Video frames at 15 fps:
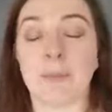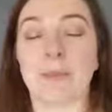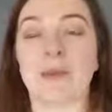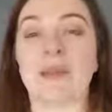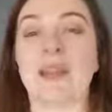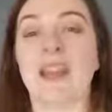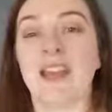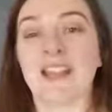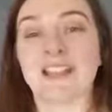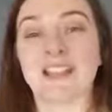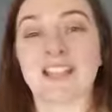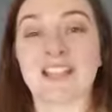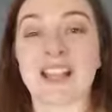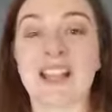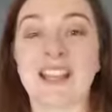But
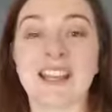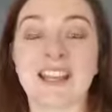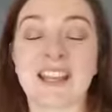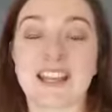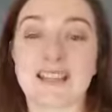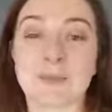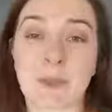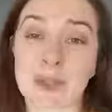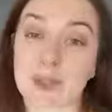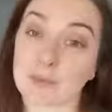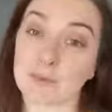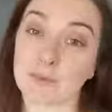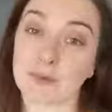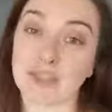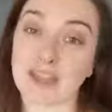designing a space
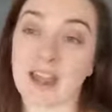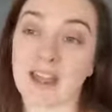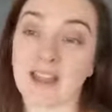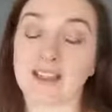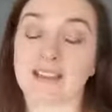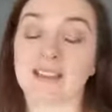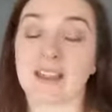for a child,